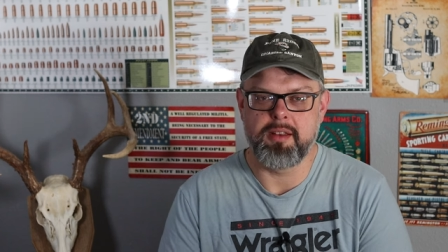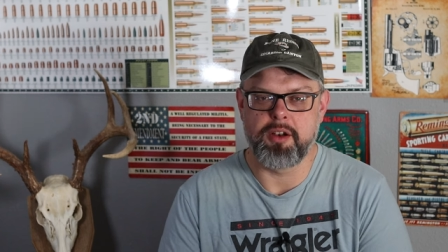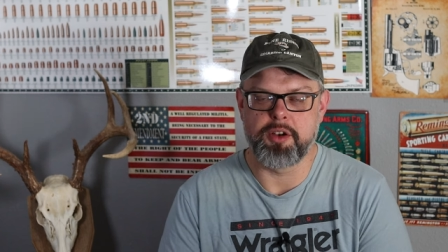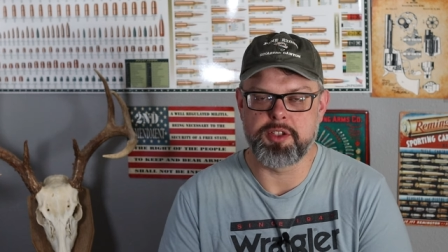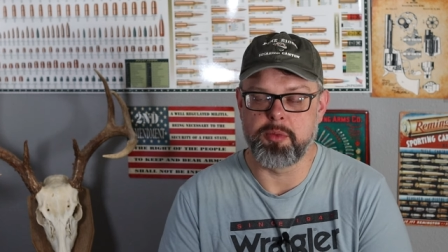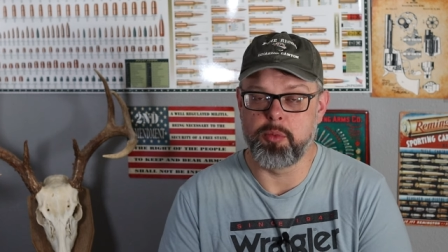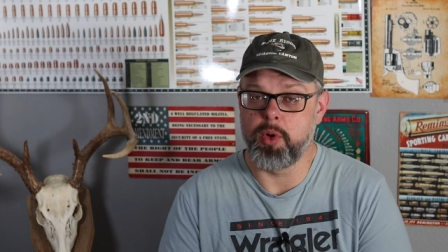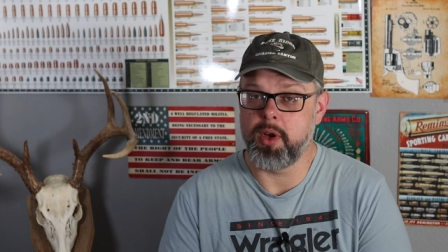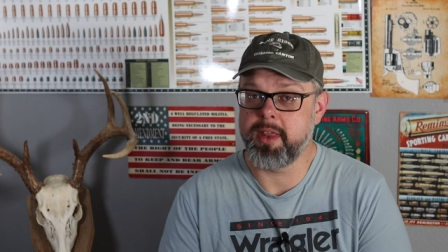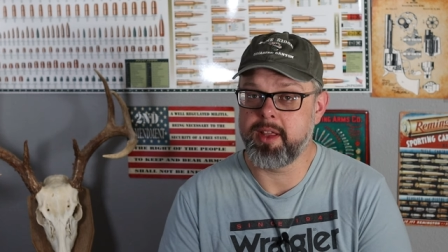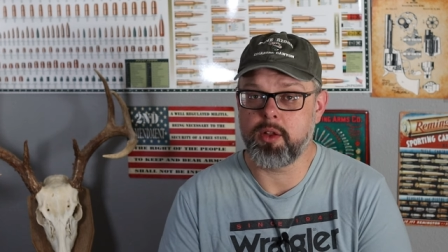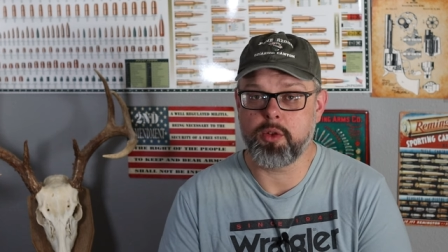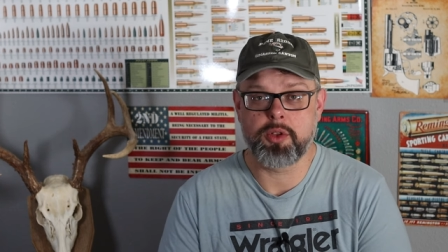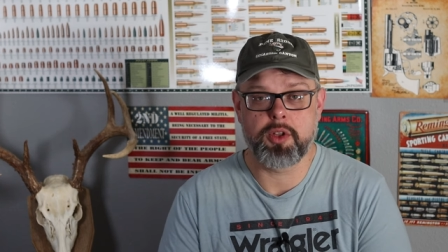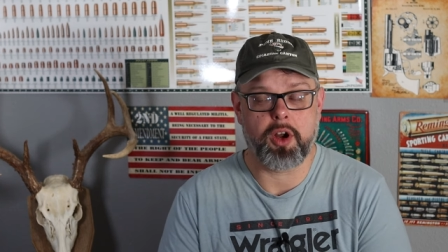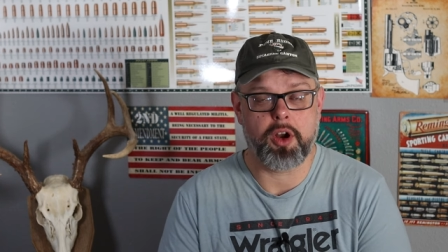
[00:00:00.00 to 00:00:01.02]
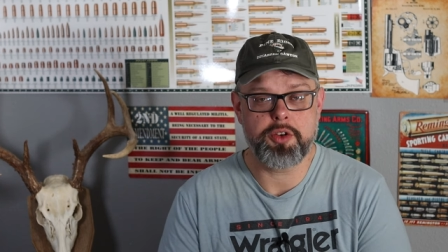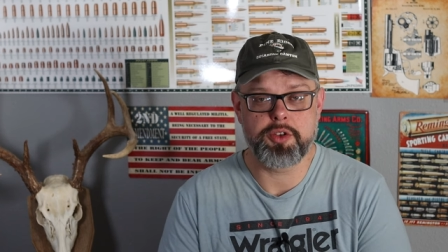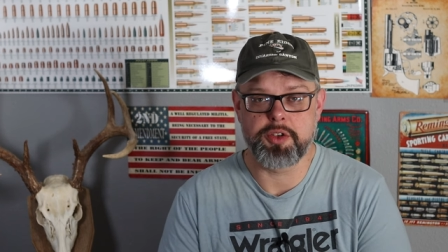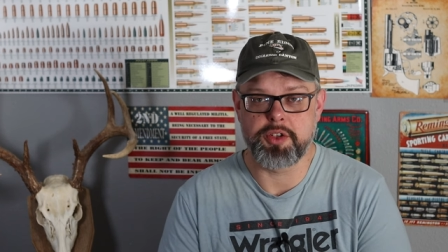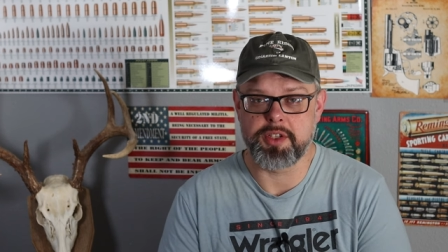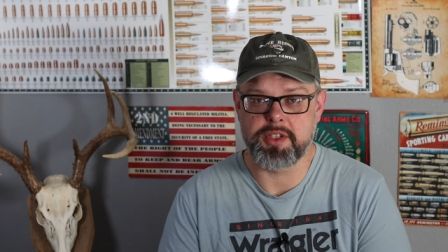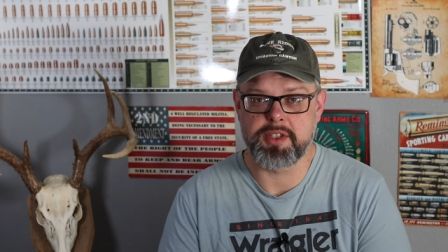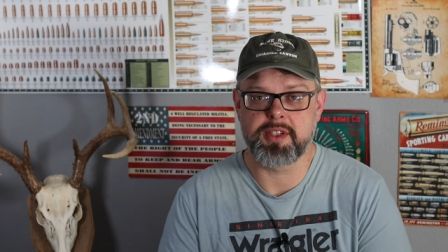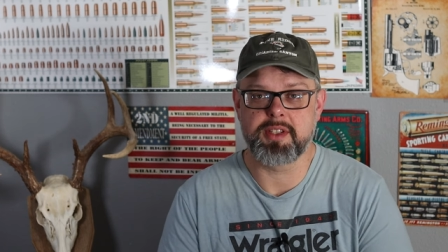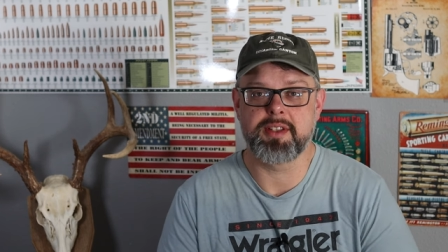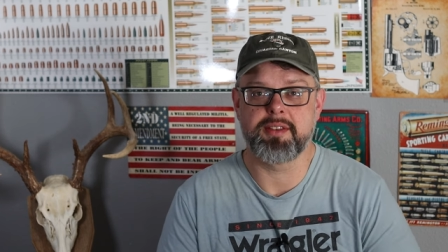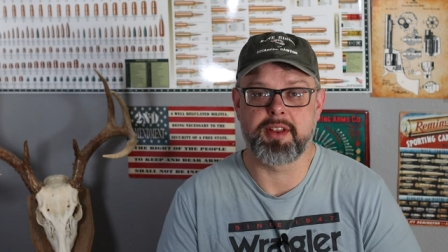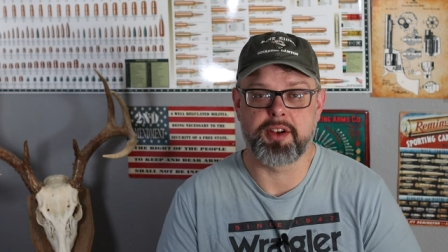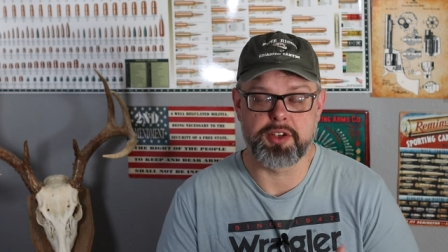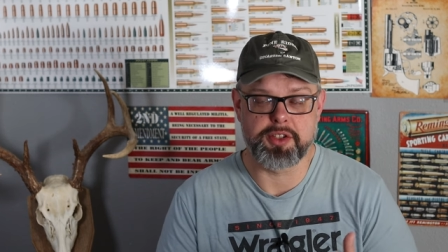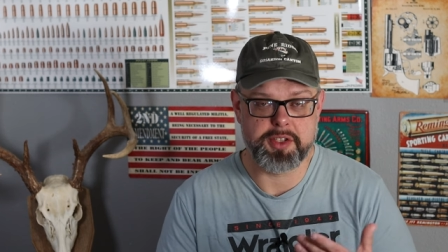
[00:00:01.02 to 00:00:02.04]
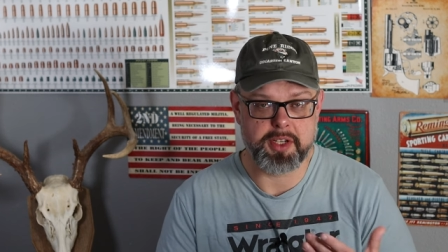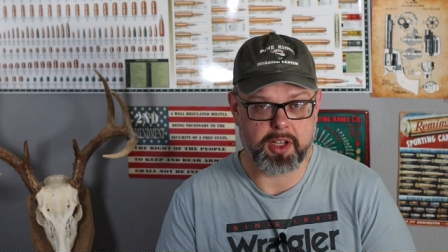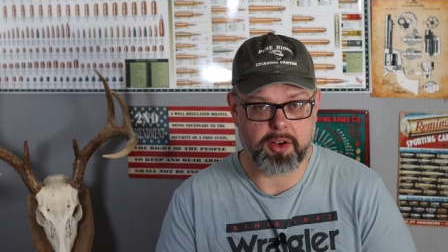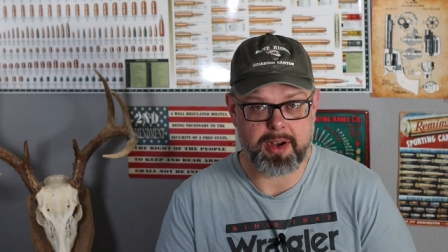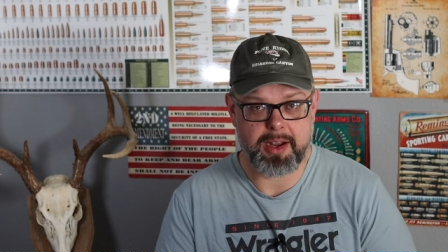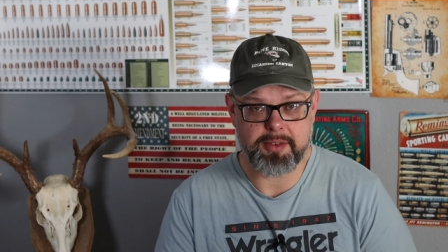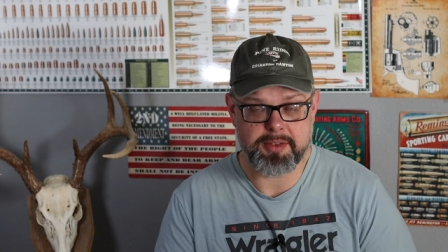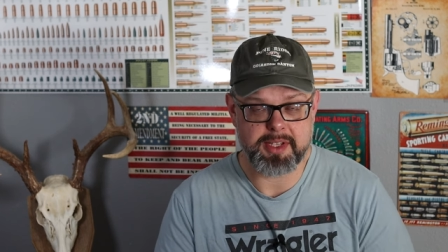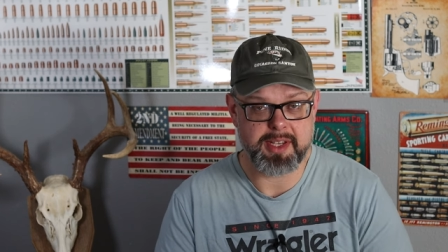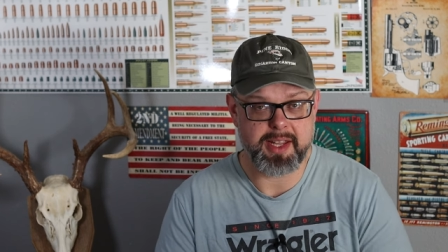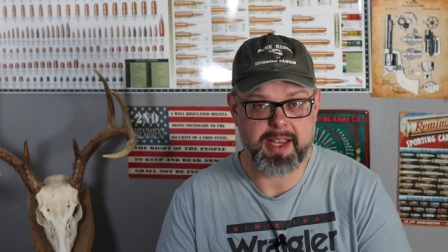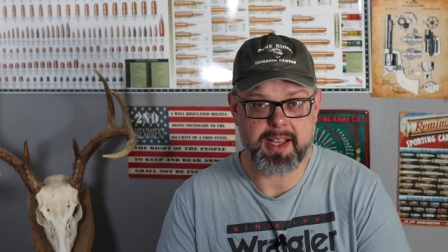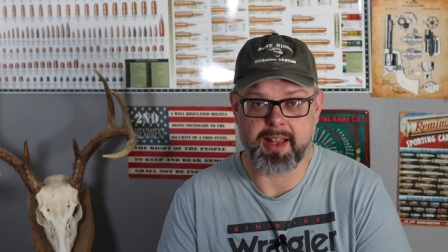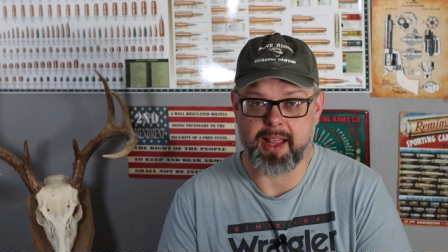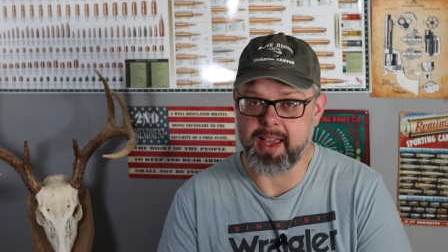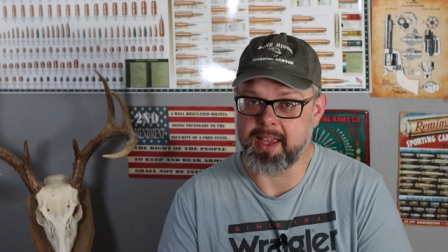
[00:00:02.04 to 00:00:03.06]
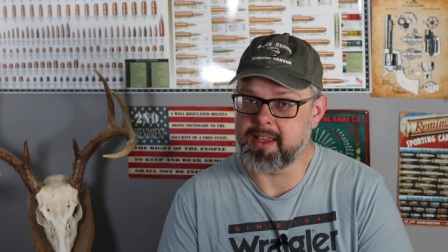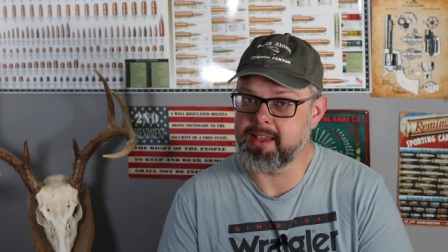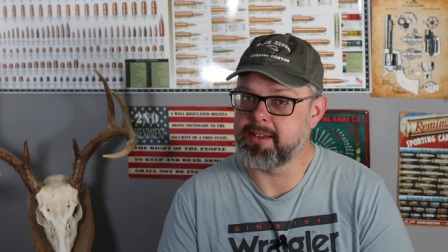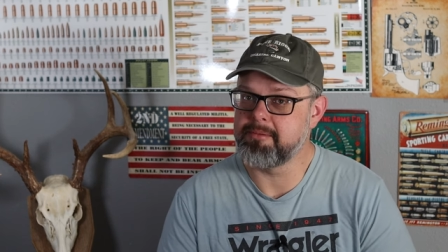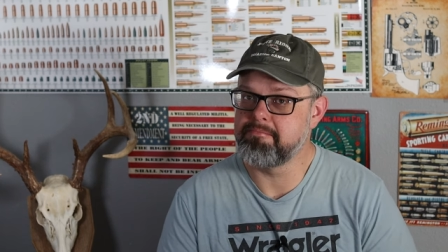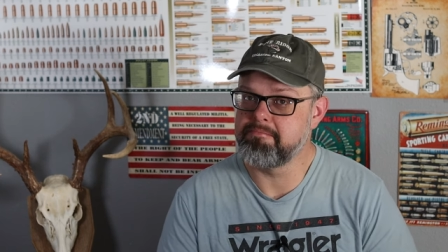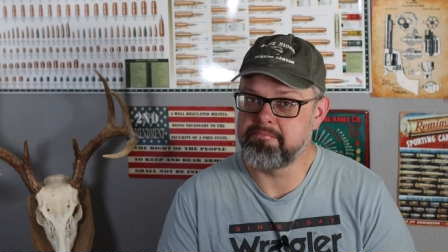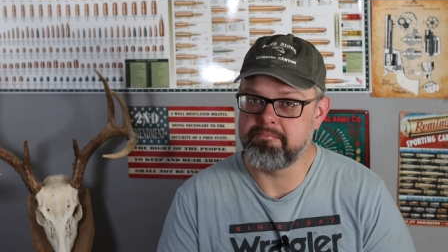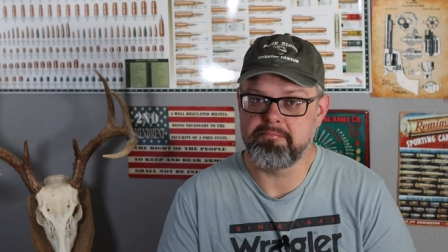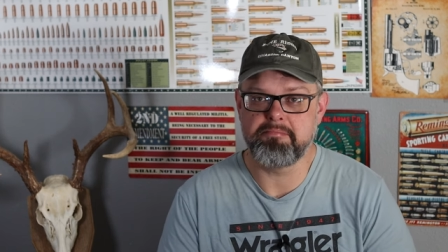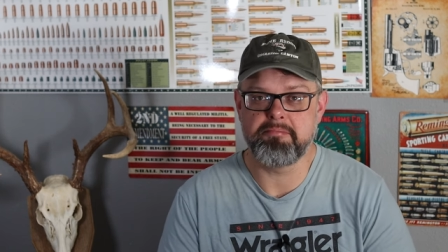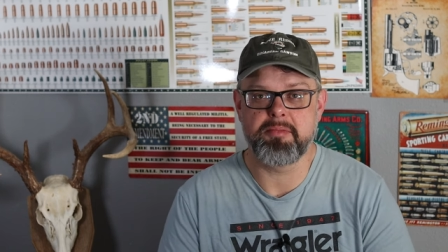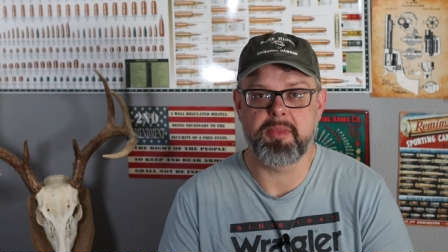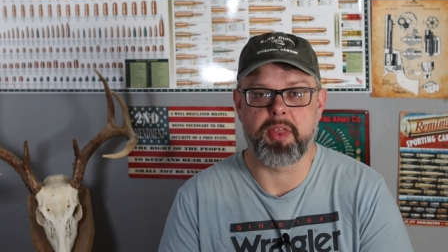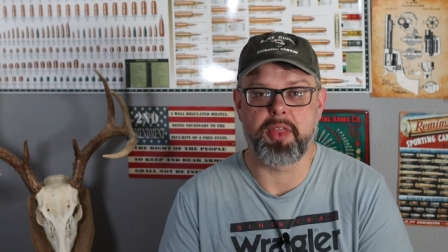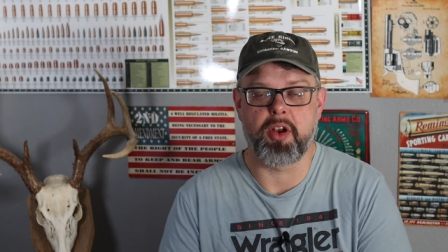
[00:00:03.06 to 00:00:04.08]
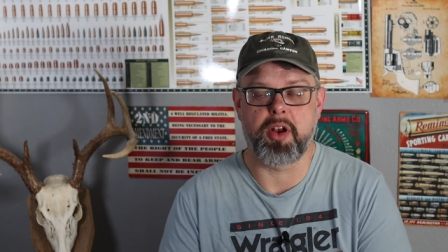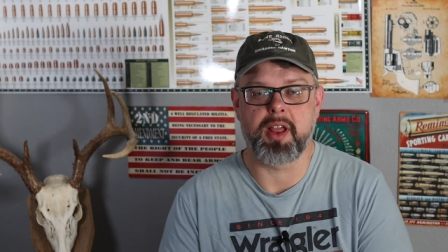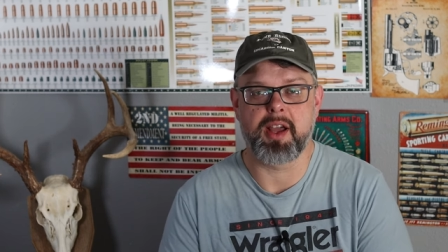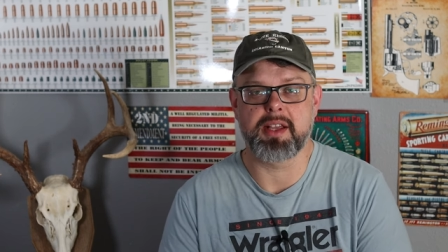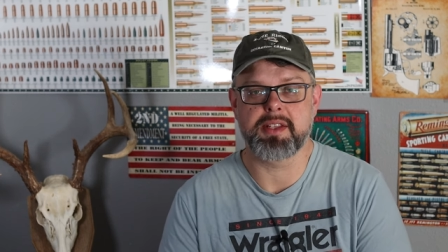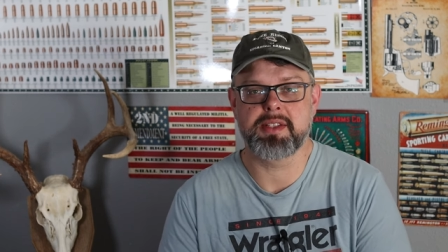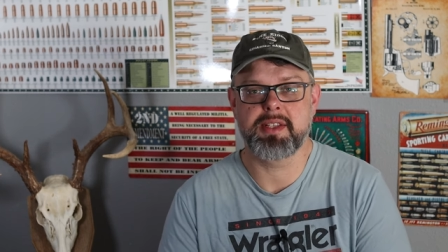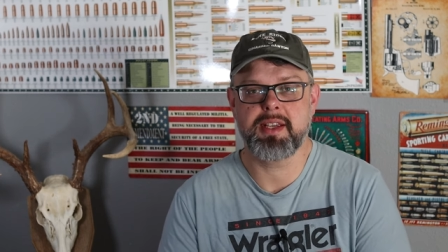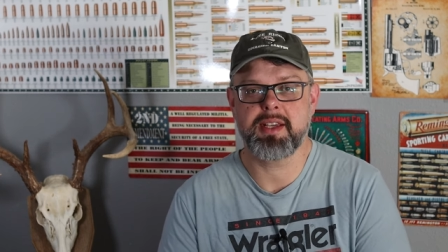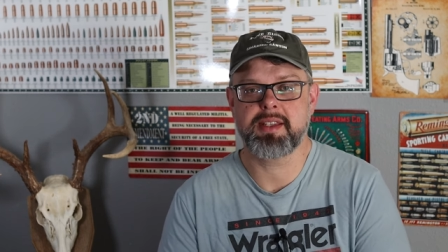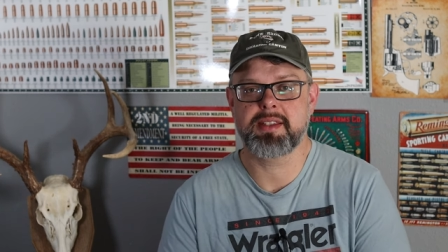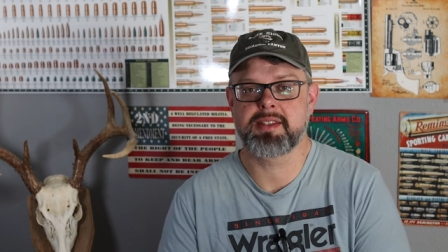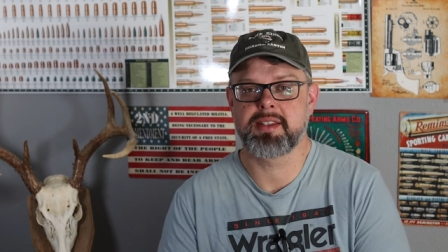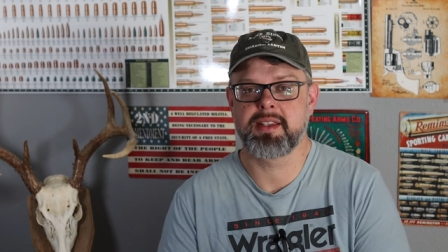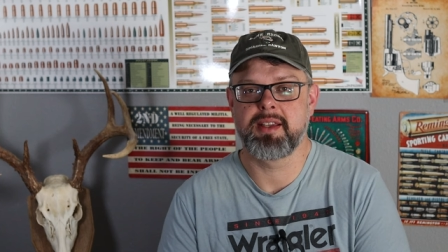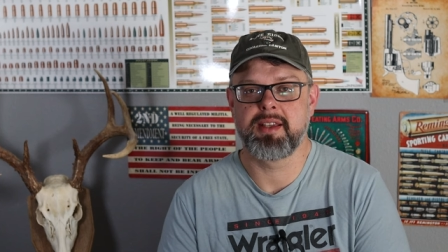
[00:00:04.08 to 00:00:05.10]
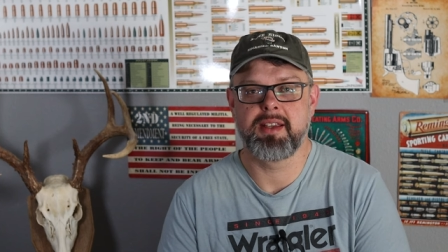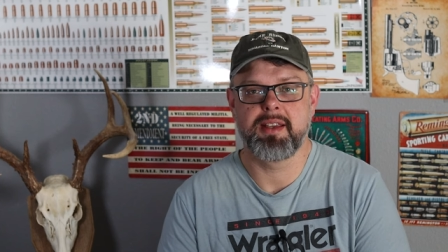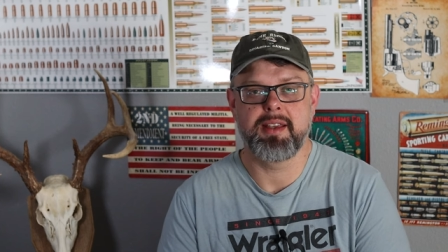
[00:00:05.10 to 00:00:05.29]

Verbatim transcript: There's some really old cartridges that are still around today, like the 30-06,